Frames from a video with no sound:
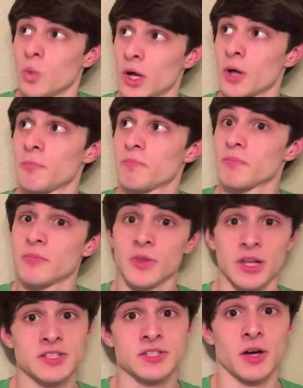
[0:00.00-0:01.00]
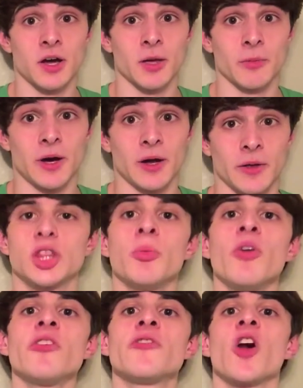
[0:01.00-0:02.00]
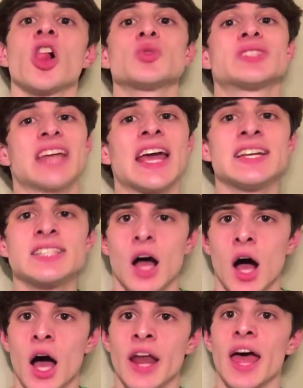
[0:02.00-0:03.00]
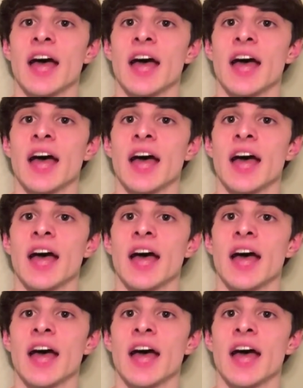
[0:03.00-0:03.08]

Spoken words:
Well, let's talk about it. The movie follows Dane DeHaan